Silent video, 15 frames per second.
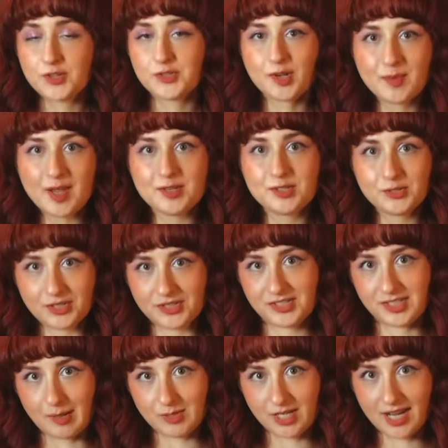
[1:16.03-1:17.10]
So I'm not new to the
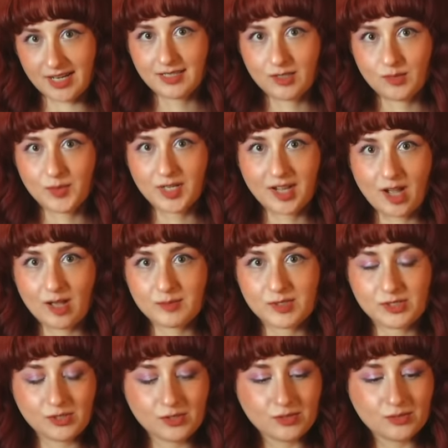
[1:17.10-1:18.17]
subject. When it
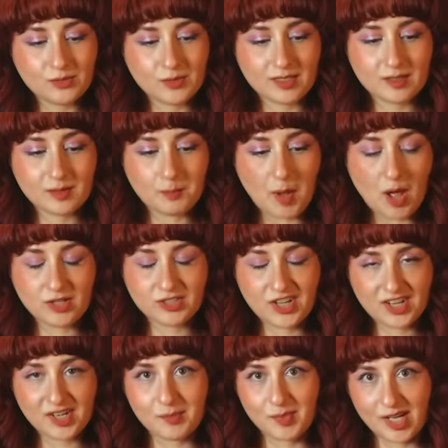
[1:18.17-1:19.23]
comes to balling
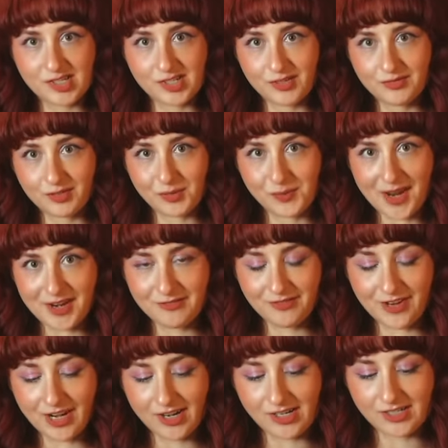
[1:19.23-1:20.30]
on a budget for Ren
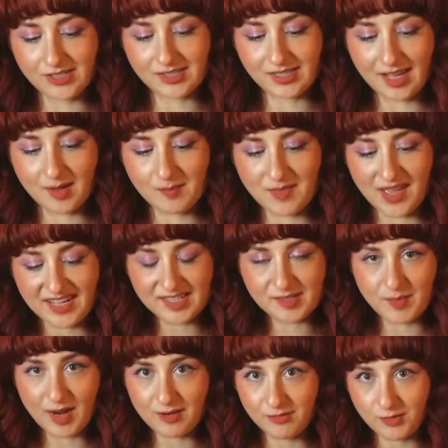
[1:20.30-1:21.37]
fairs, that is
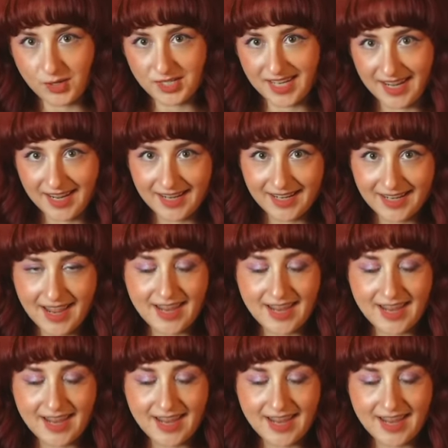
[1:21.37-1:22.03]
my forte.